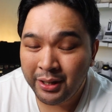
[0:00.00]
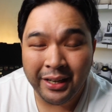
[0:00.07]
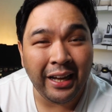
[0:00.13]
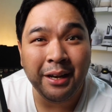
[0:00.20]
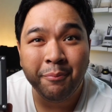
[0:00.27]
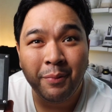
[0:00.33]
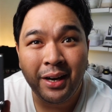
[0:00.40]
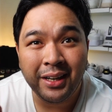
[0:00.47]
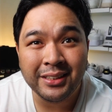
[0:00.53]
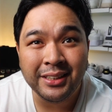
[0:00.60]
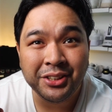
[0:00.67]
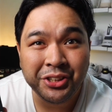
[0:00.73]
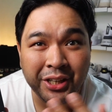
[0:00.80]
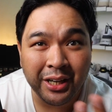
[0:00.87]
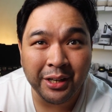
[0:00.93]
want to
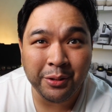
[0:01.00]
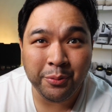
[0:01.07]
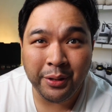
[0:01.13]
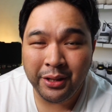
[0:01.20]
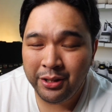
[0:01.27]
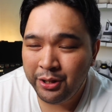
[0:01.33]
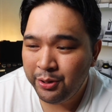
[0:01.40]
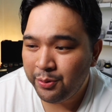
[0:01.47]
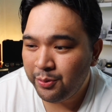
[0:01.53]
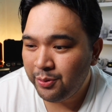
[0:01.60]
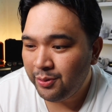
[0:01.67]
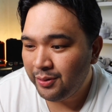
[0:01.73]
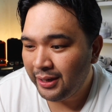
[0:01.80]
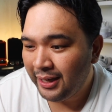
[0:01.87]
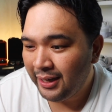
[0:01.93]
unbox it, share it with
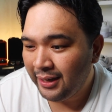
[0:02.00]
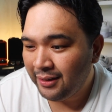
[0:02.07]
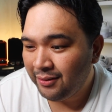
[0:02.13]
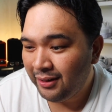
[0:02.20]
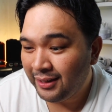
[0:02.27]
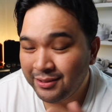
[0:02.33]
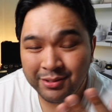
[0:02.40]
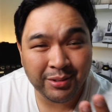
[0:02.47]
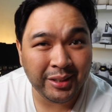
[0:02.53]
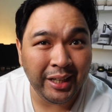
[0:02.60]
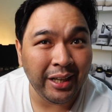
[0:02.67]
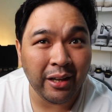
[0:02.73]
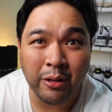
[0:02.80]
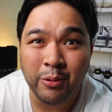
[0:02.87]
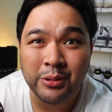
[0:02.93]
you, and let's
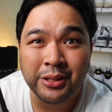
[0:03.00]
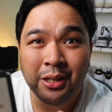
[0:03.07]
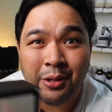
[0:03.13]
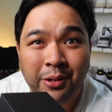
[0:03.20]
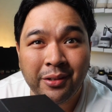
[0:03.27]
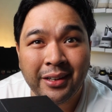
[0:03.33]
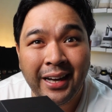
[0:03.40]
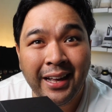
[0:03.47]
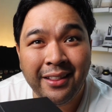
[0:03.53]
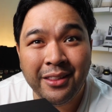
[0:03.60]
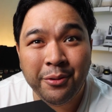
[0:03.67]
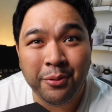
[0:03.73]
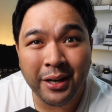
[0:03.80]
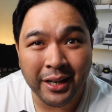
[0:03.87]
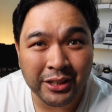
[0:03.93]
take a closer look
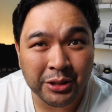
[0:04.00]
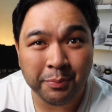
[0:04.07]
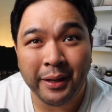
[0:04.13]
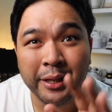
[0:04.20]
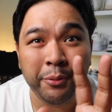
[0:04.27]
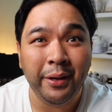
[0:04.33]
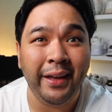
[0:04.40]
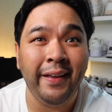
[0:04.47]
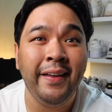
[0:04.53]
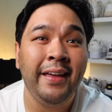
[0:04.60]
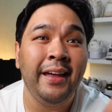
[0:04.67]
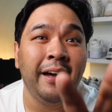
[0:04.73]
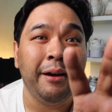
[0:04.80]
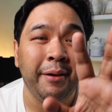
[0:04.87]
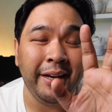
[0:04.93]
at the watch. By the way,
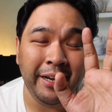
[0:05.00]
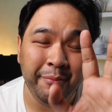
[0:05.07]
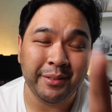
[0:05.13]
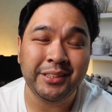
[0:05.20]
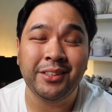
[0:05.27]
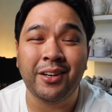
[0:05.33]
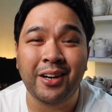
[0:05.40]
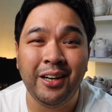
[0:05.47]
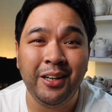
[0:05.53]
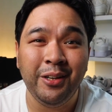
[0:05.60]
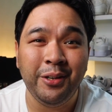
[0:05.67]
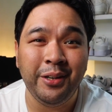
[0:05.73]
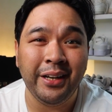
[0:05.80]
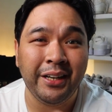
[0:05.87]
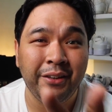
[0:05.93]
my name is Carlo,